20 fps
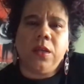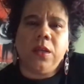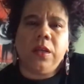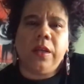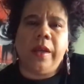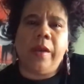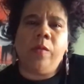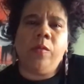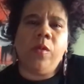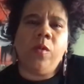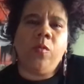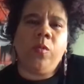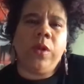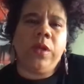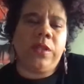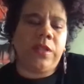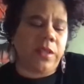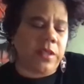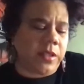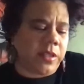And when
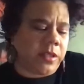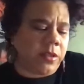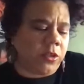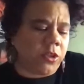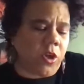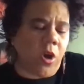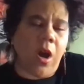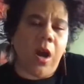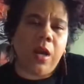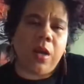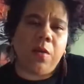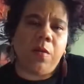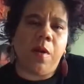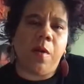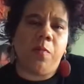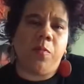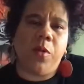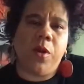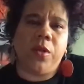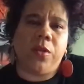we talk
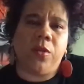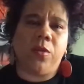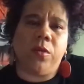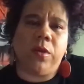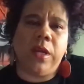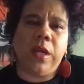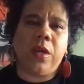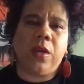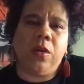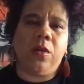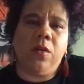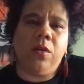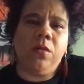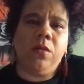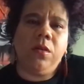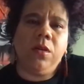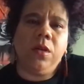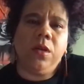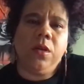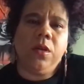about Puerto
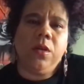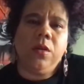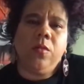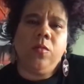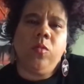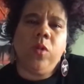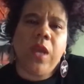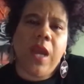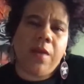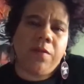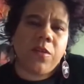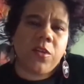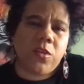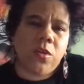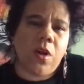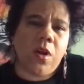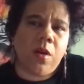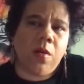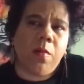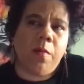Rico, we have to
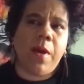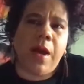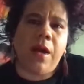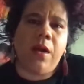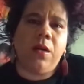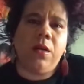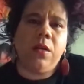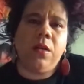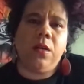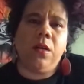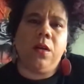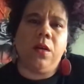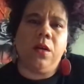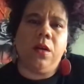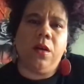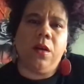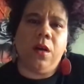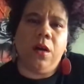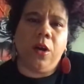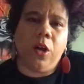talk about
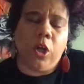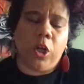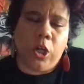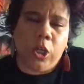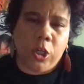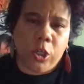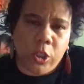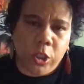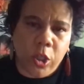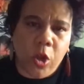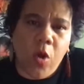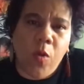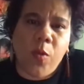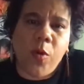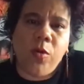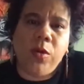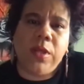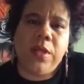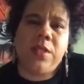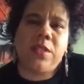
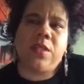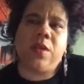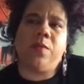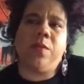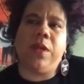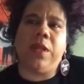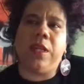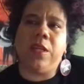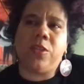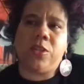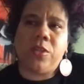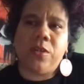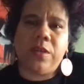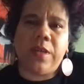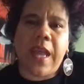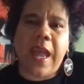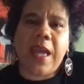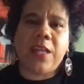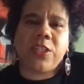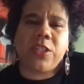globalism and
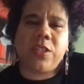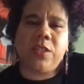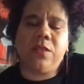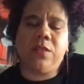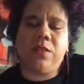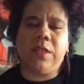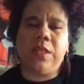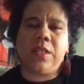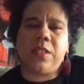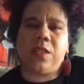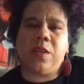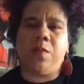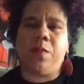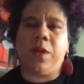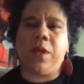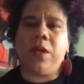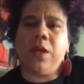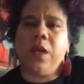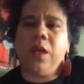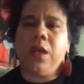internationalism
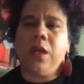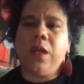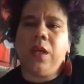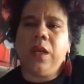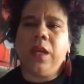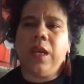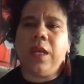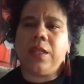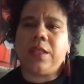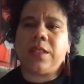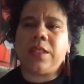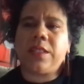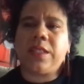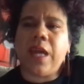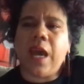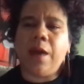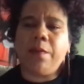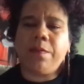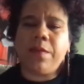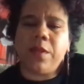and
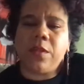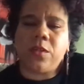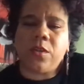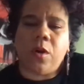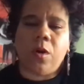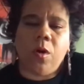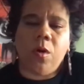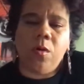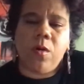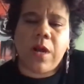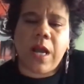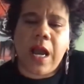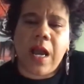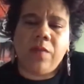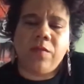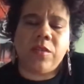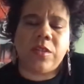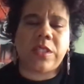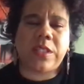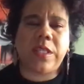stop this whole
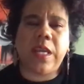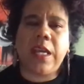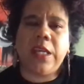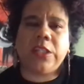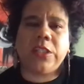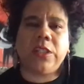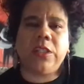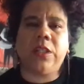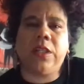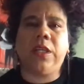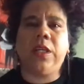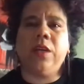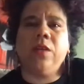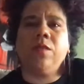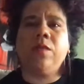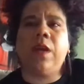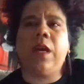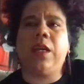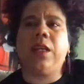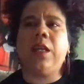conversation here
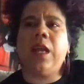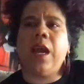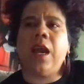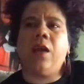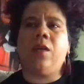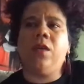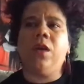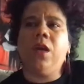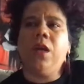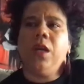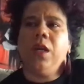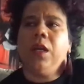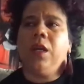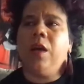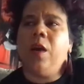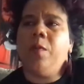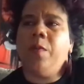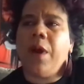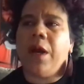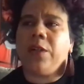right now
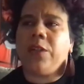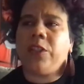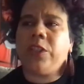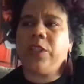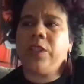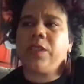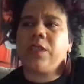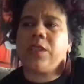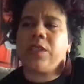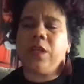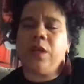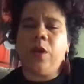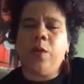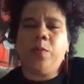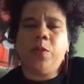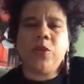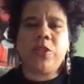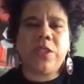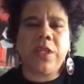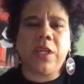about just
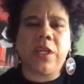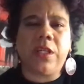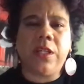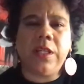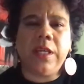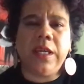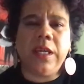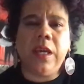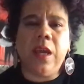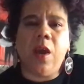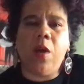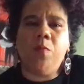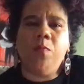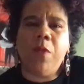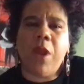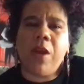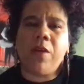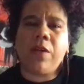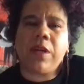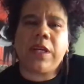particularly
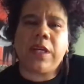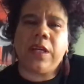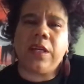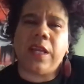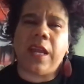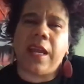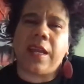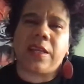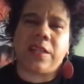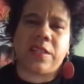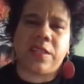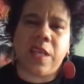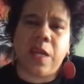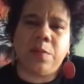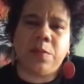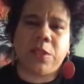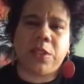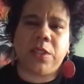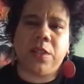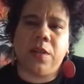American
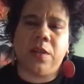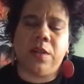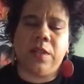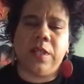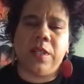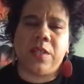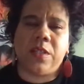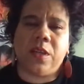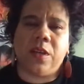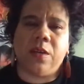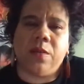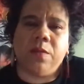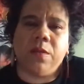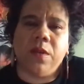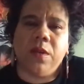exceptionalism.